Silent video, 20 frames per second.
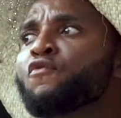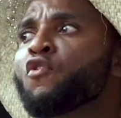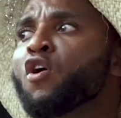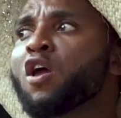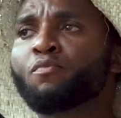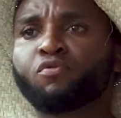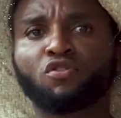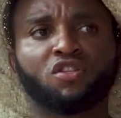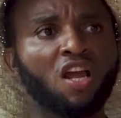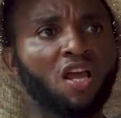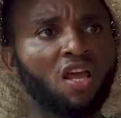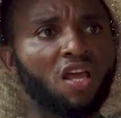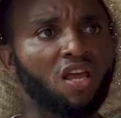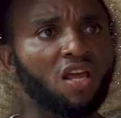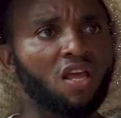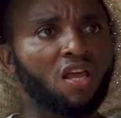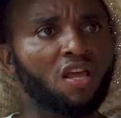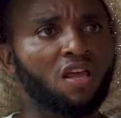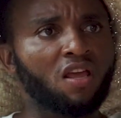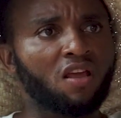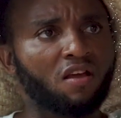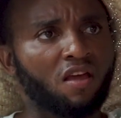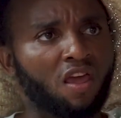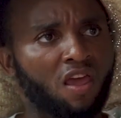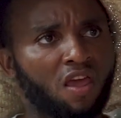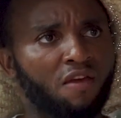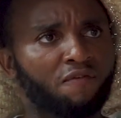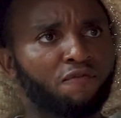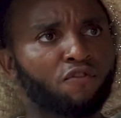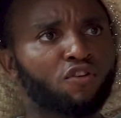For a booty,
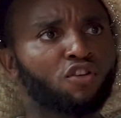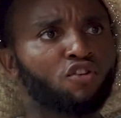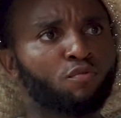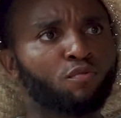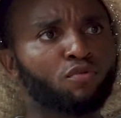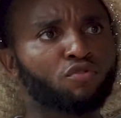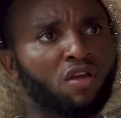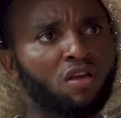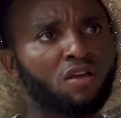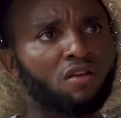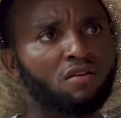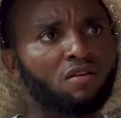eh, for the booty.